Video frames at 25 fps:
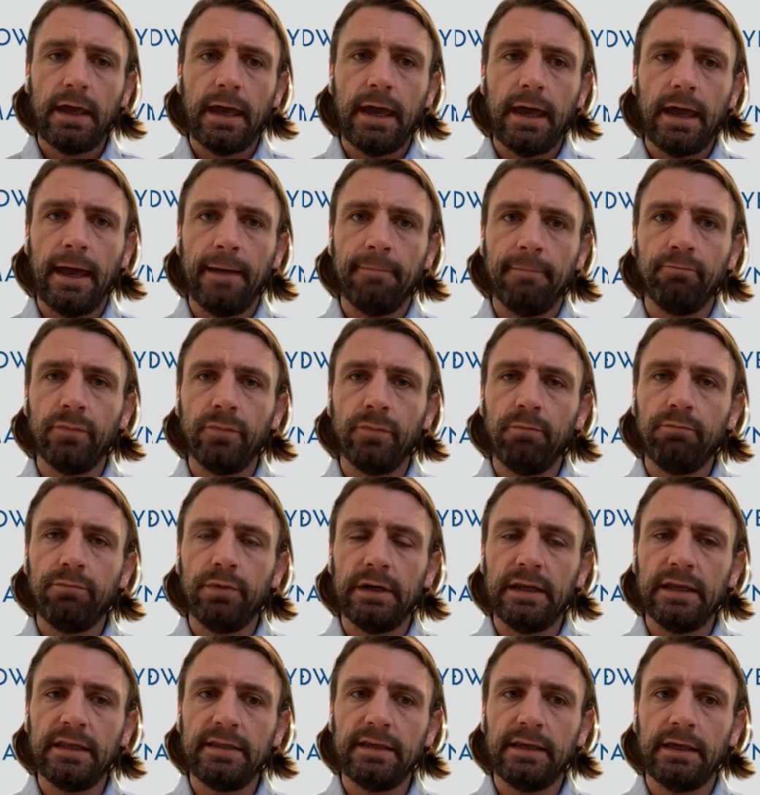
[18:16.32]

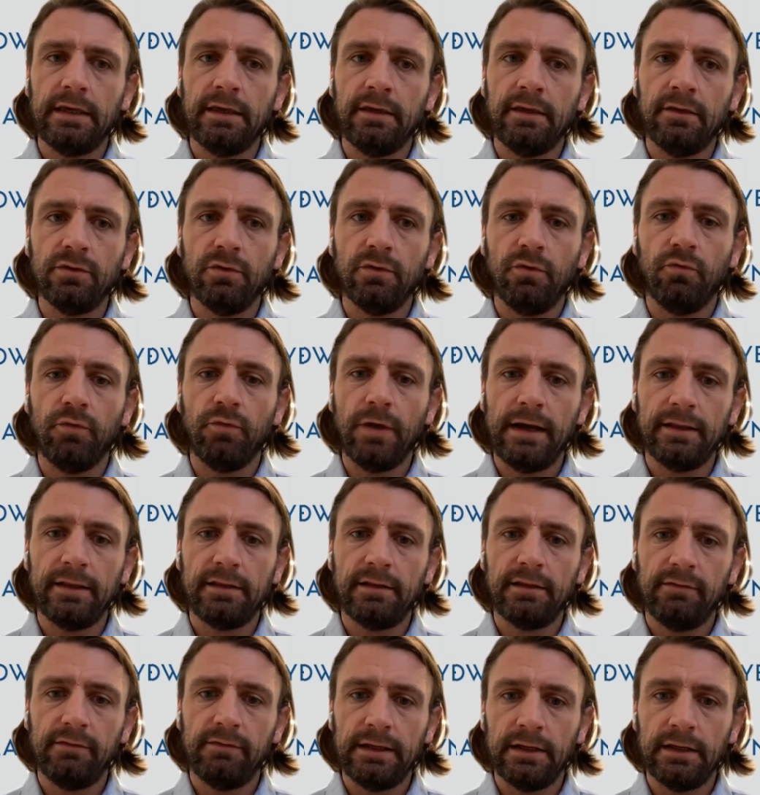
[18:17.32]
but it is
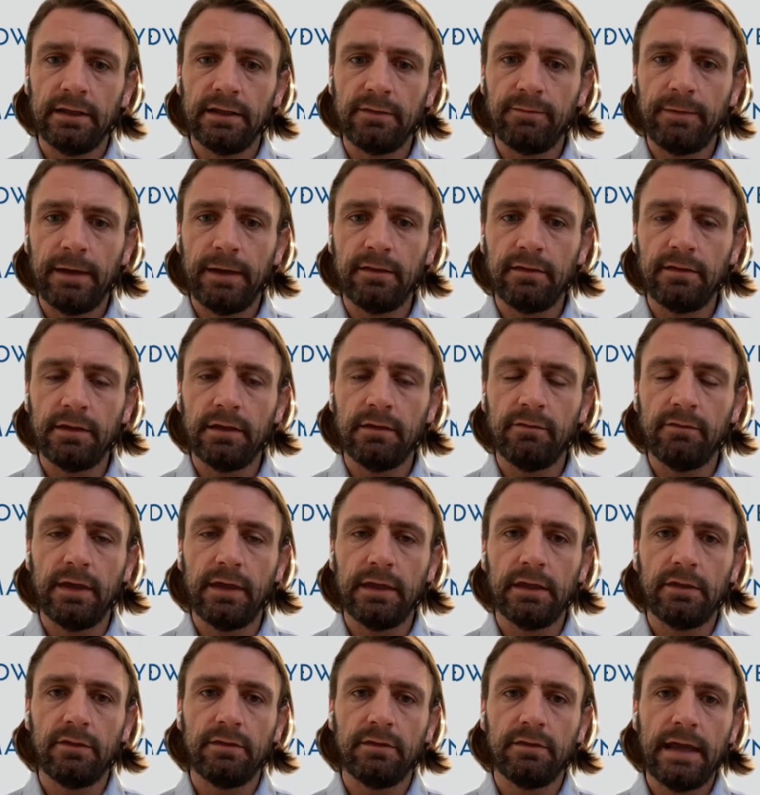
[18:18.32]
relatively inexpensive.
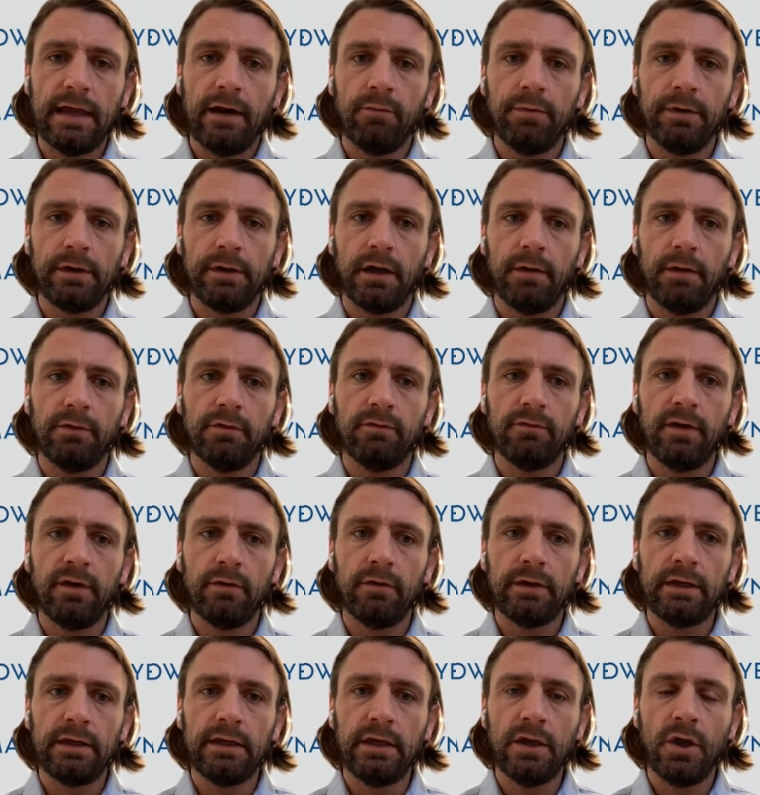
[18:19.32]
It's now become a
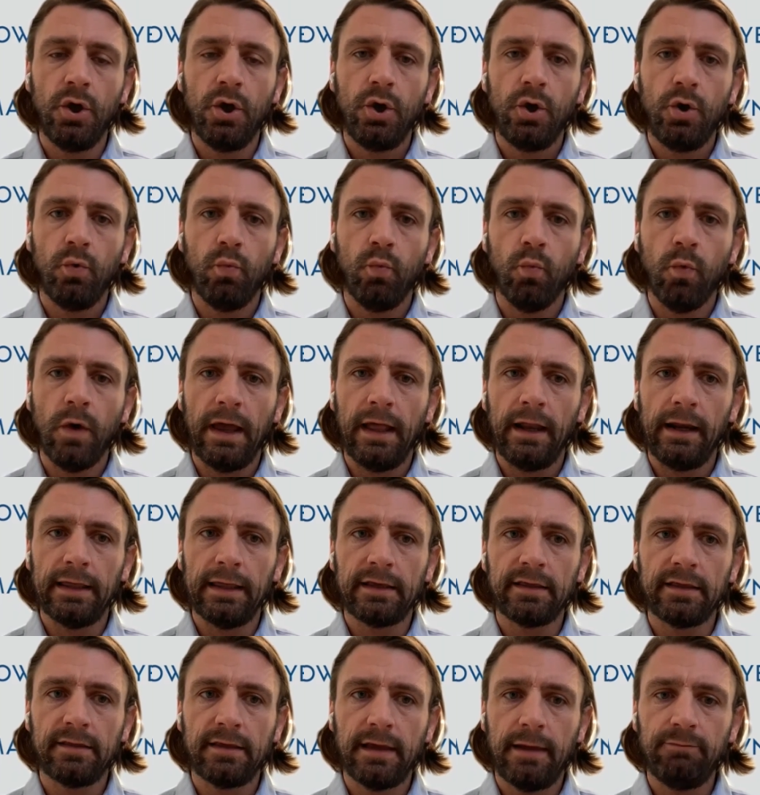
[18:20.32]
very well
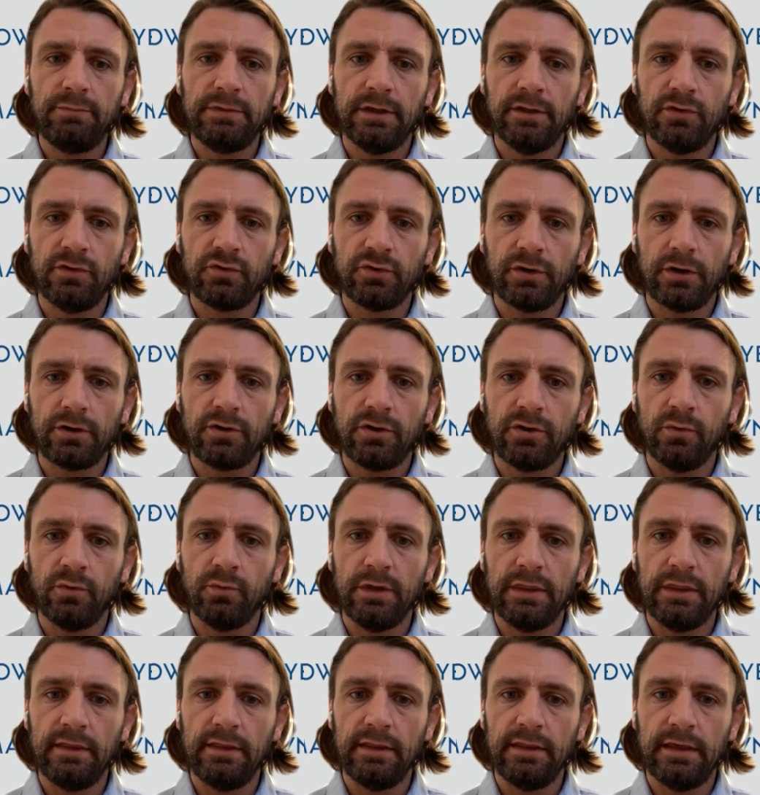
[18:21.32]
accepted structure
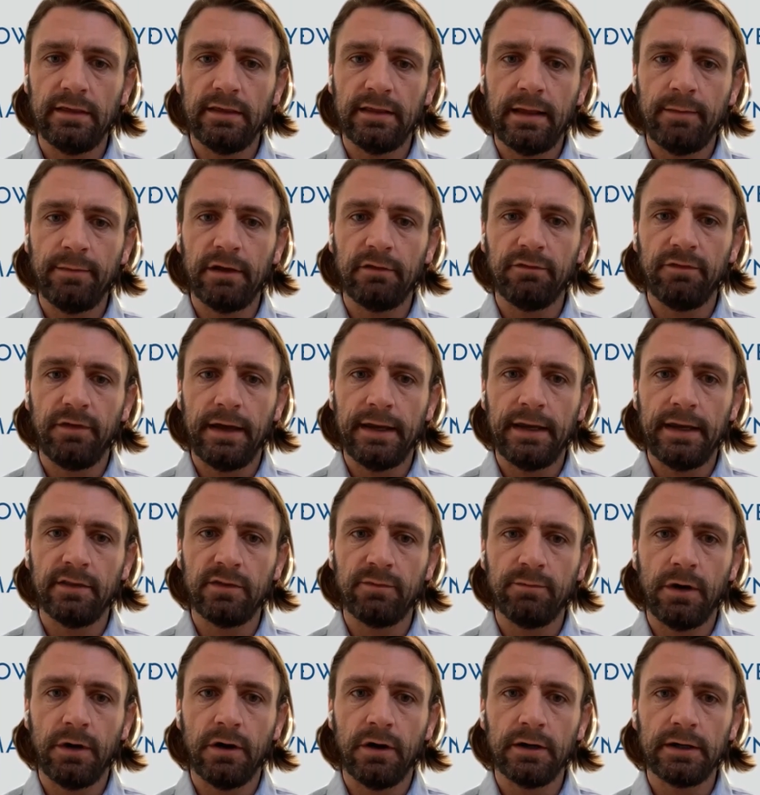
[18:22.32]
within the Islamic
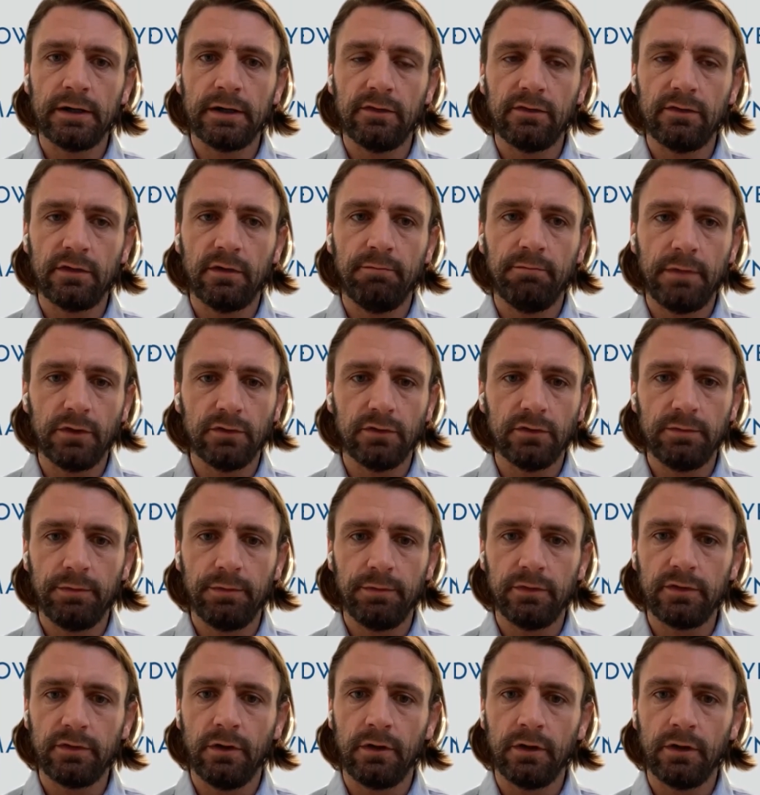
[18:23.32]
finance market. So
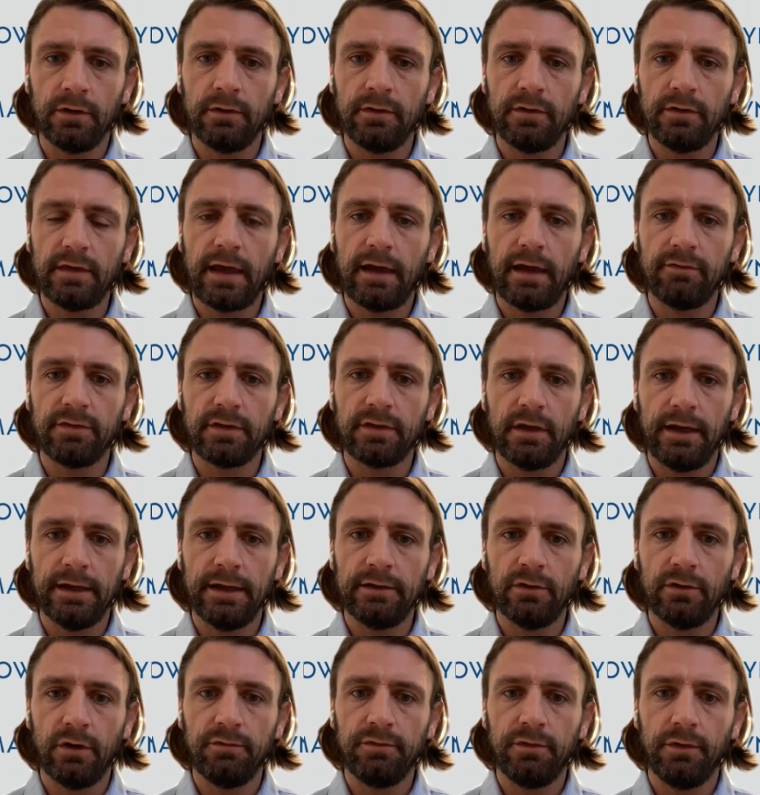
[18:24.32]
multiple scholars have
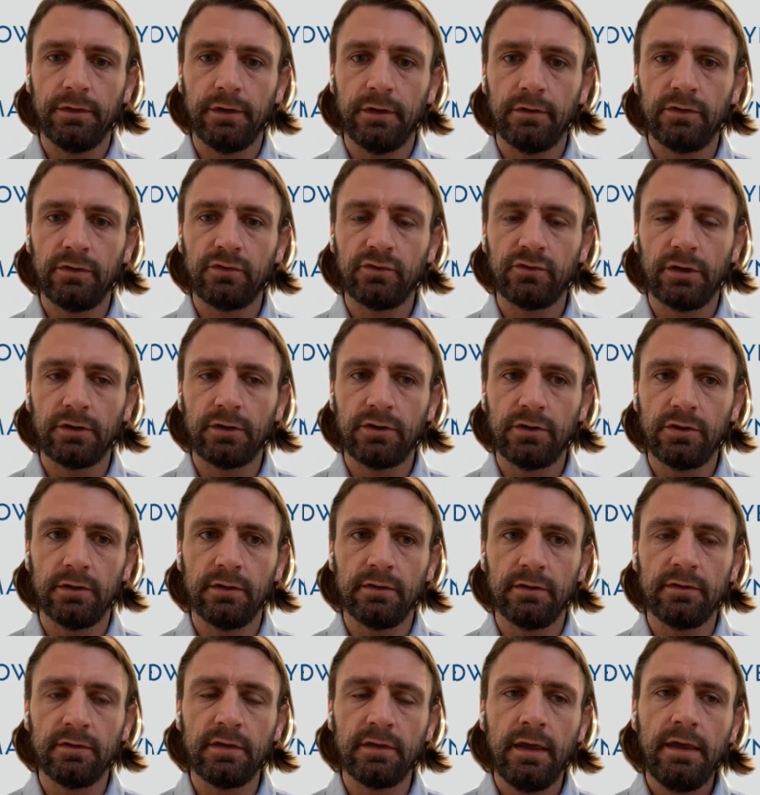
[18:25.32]
signed off on those
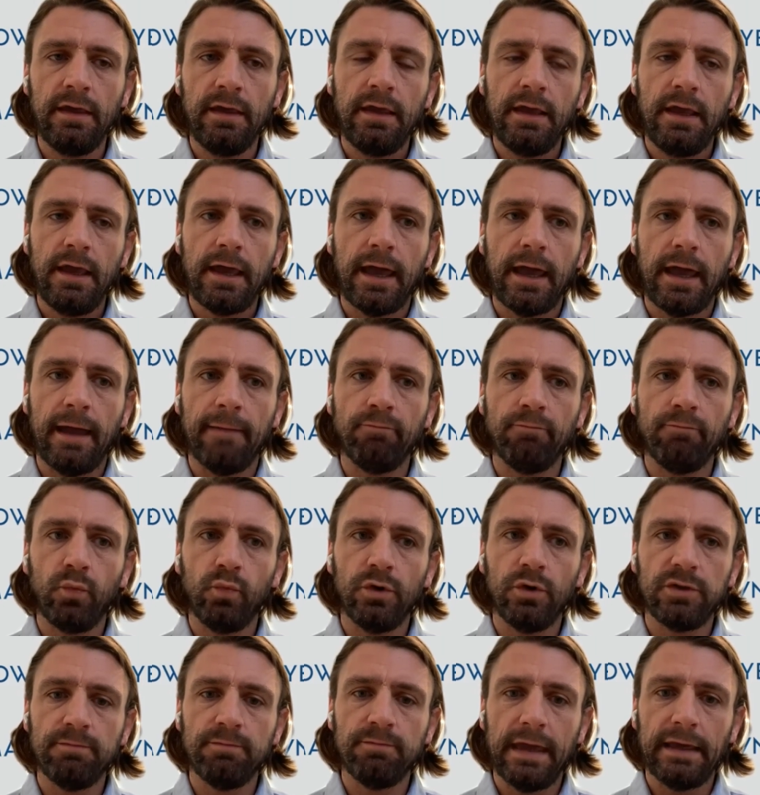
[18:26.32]
structures,
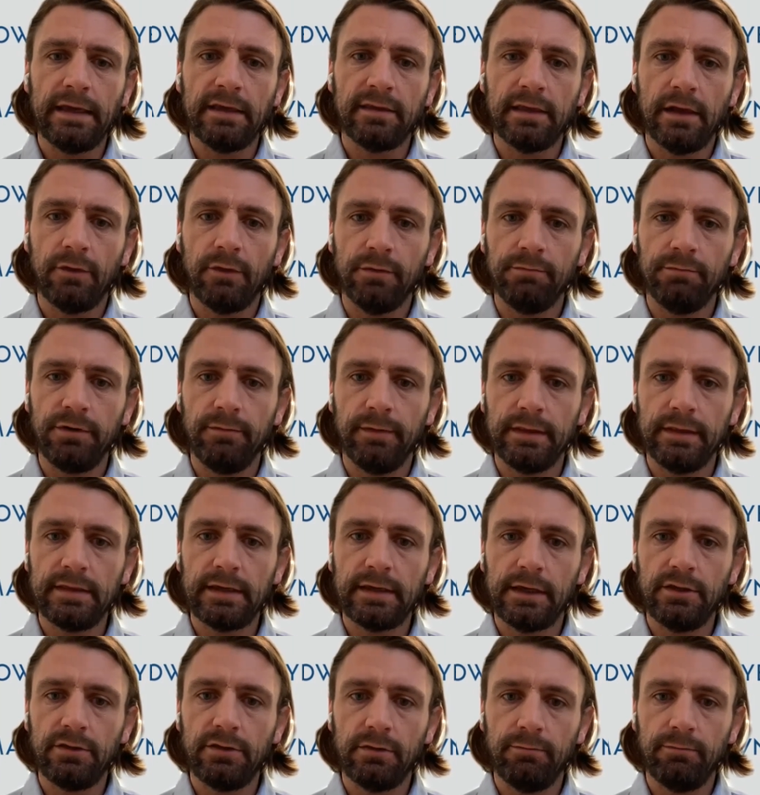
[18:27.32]
which makes their
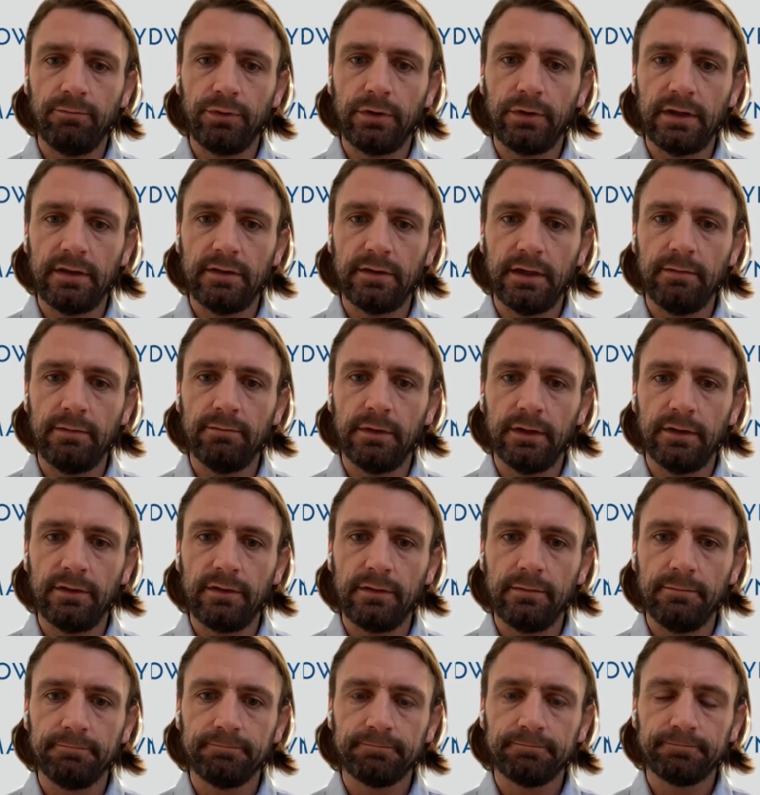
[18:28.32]
implementation pretty
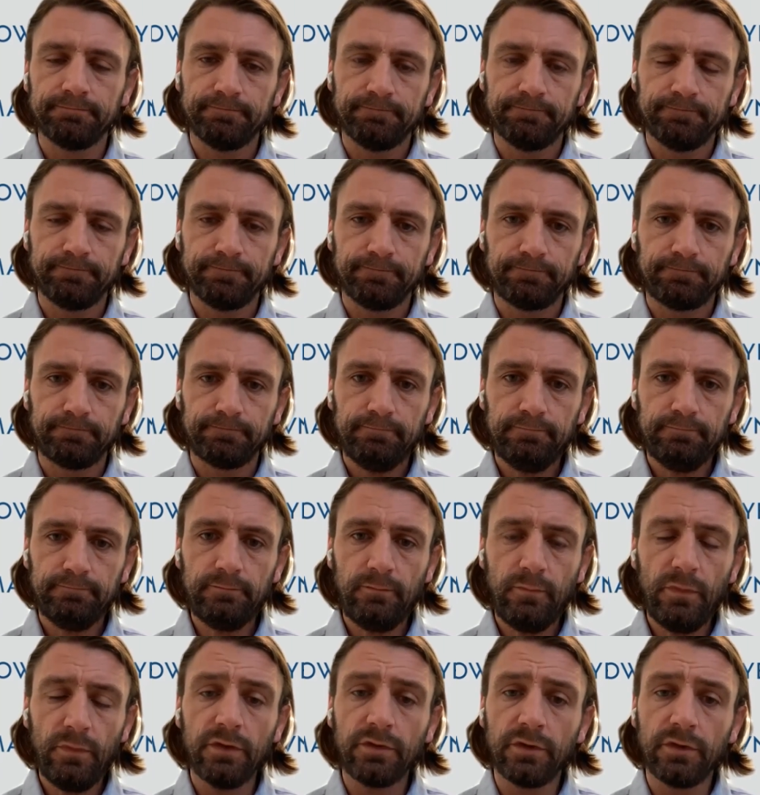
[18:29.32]
seamless.
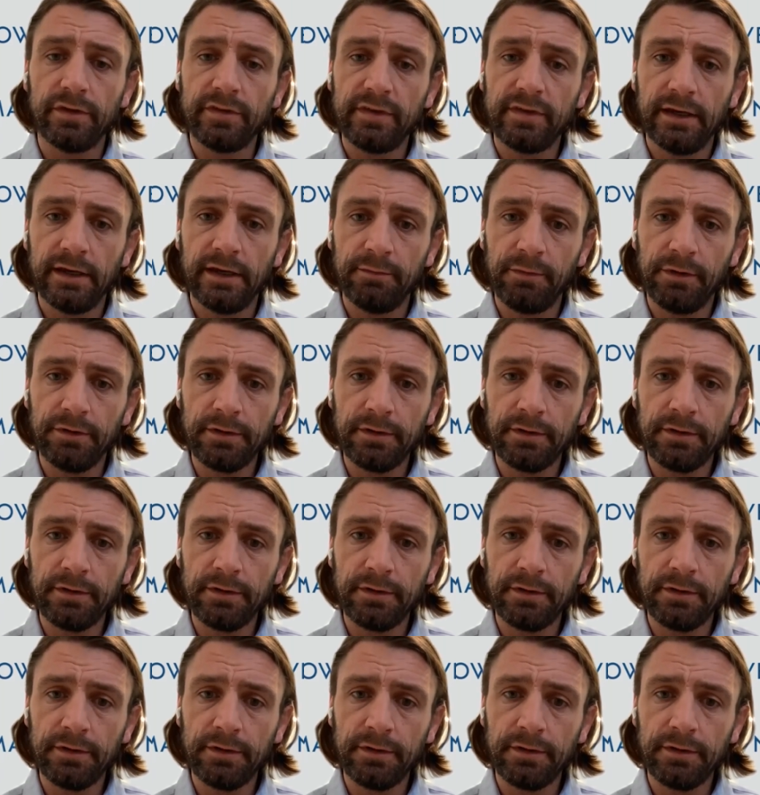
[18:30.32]
Sorry, say again,